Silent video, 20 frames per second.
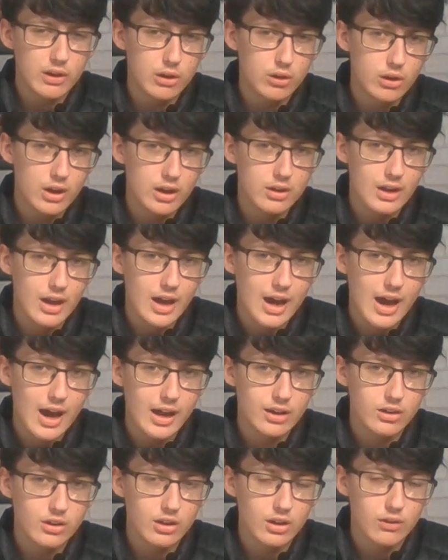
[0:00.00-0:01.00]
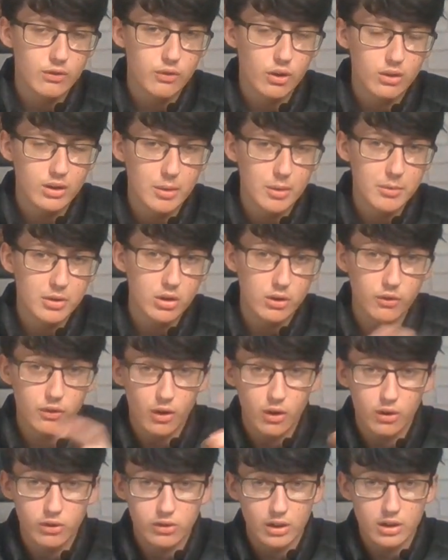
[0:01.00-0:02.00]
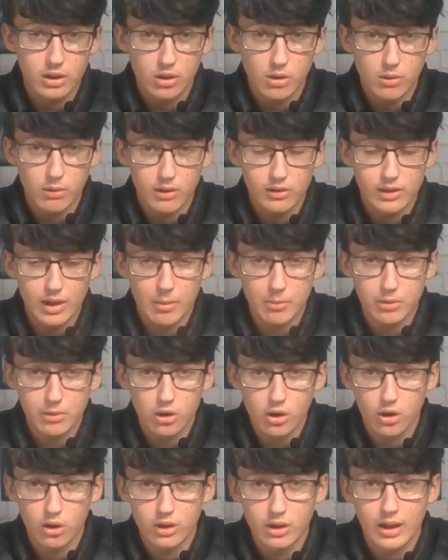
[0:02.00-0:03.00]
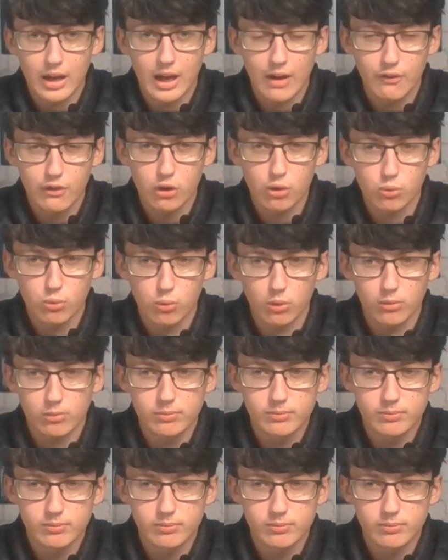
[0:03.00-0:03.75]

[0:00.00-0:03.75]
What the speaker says: did, and let me know your thoughts in the comments down below. Have a good one.